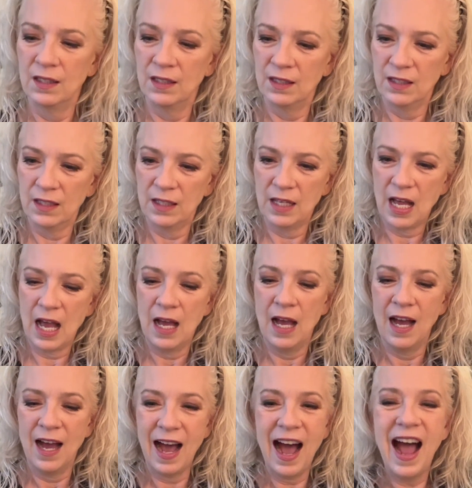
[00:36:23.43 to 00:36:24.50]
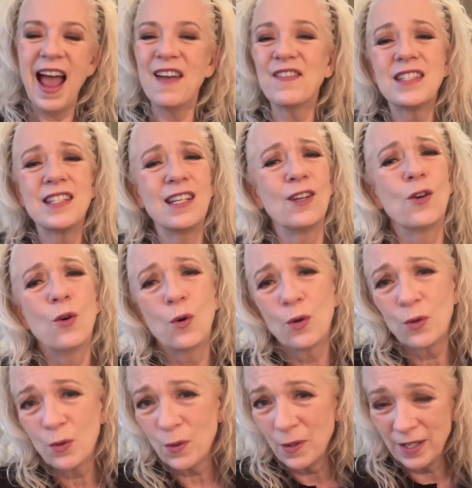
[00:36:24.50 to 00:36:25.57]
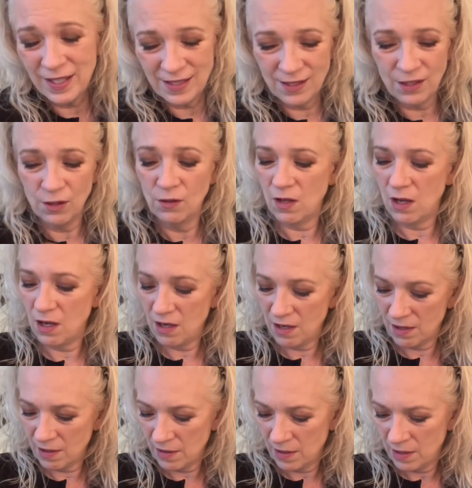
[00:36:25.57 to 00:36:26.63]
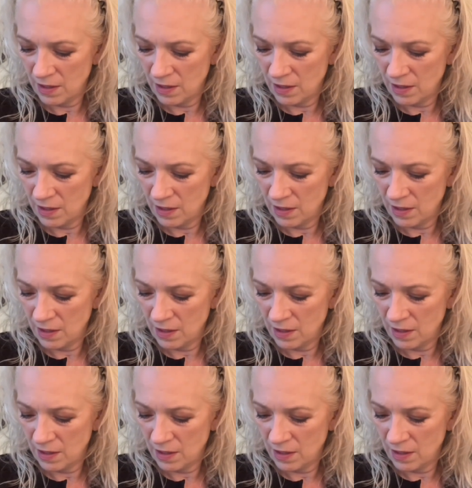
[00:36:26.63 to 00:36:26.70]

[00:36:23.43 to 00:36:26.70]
look at that. I haven't seen corduroy in so long.